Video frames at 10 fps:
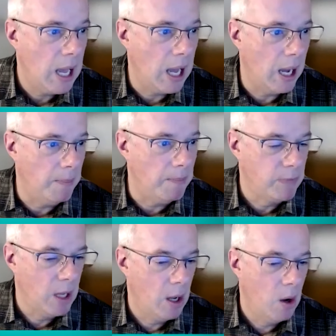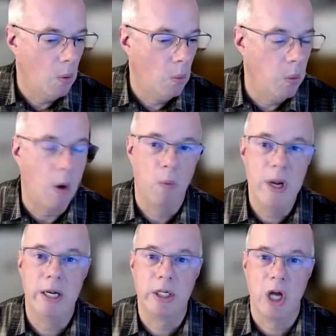What
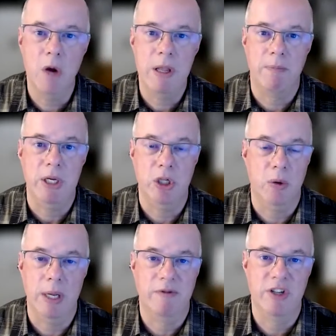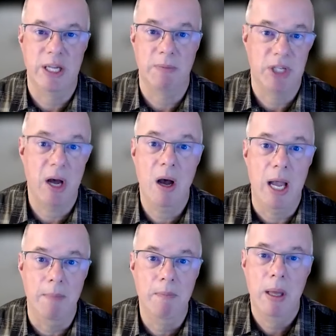we at Adobe have been doing for some
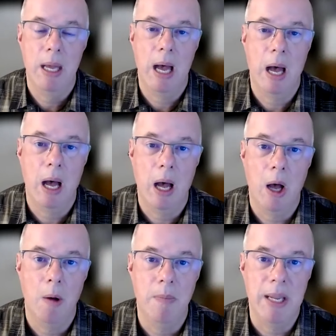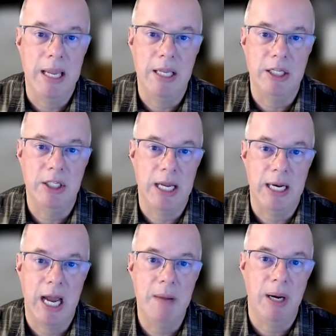time is
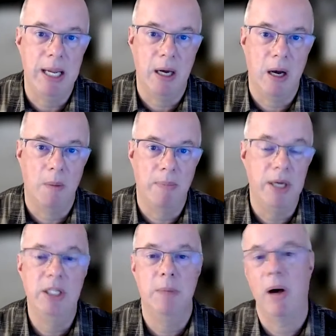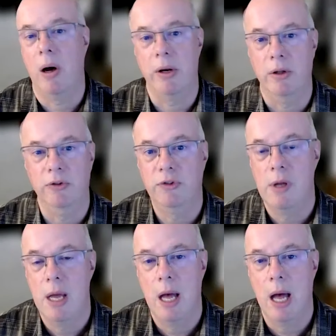enabling our printer partners
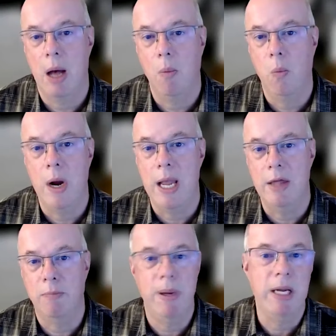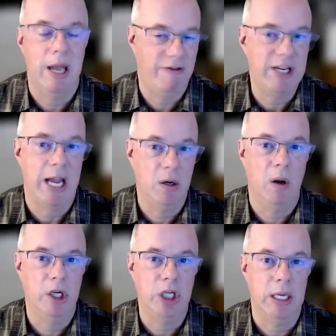with PDF
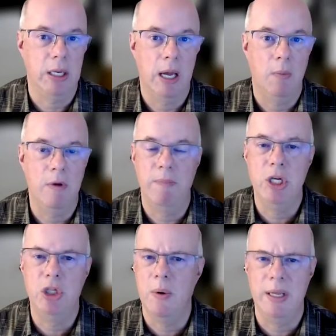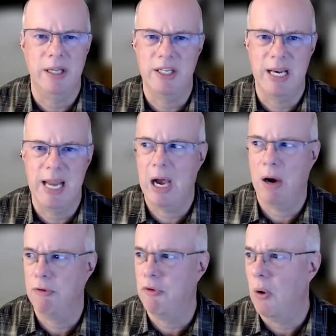technology. We've been doing this
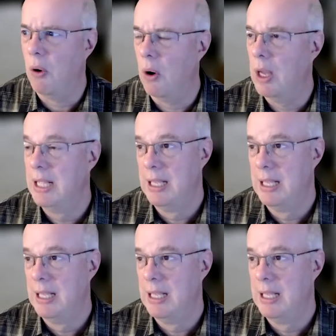now for,